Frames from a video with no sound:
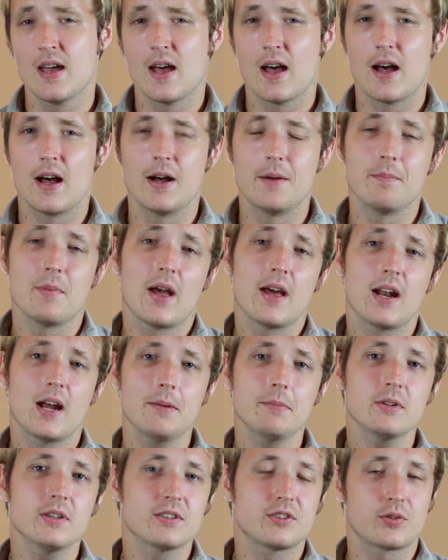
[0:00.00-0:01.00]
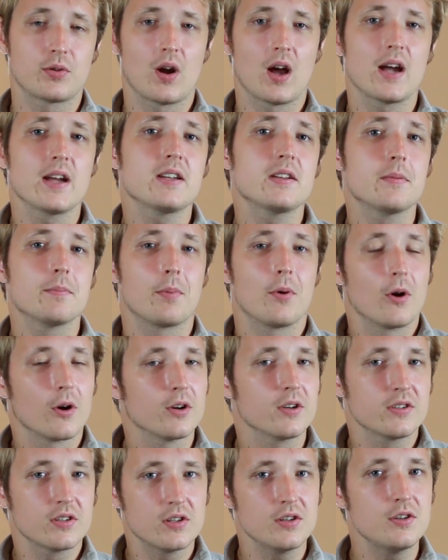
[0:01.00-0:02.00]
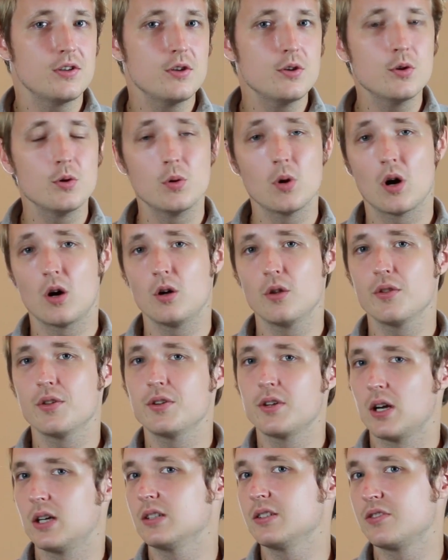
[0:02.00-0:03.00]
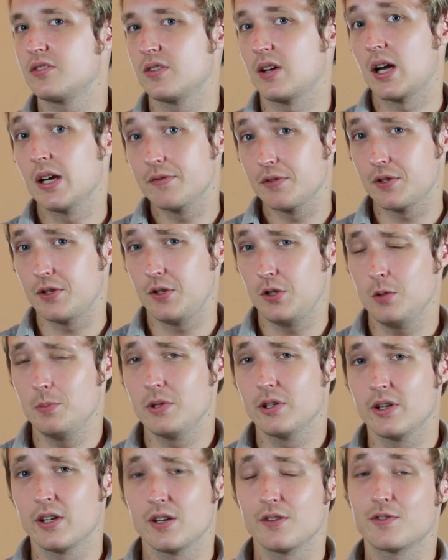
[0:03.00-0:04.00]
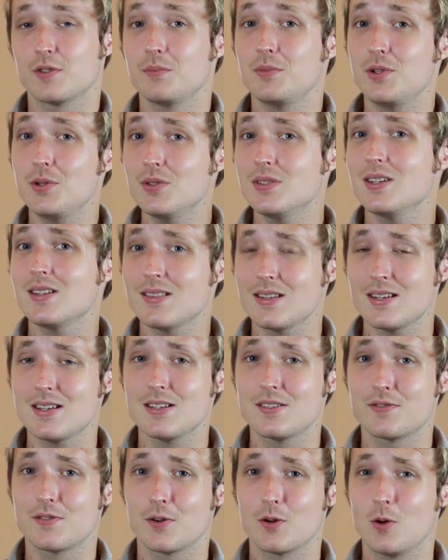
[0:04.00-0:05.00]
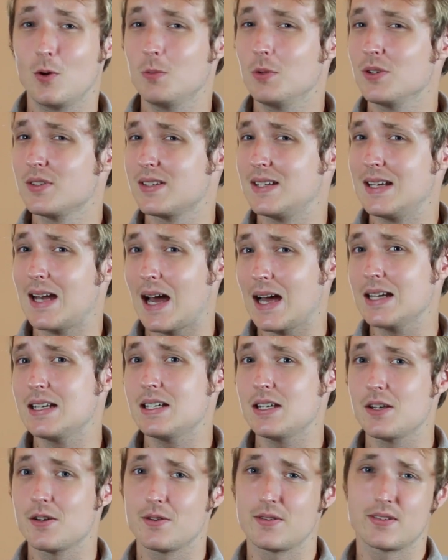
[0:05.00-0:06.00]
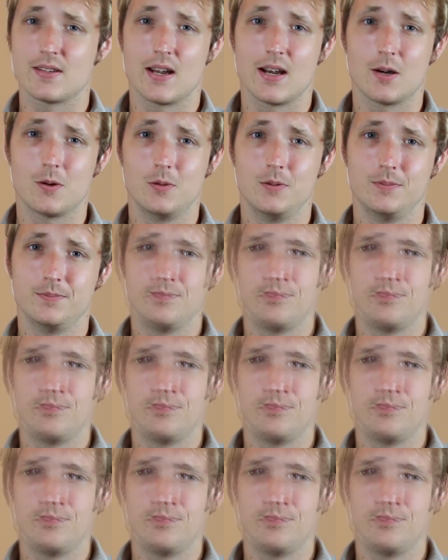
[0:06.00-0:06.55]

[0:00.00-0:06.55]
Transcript: Um, and I'm gonna try to impart to you all the knowledge that I've accumulated from using these for almost nine years now.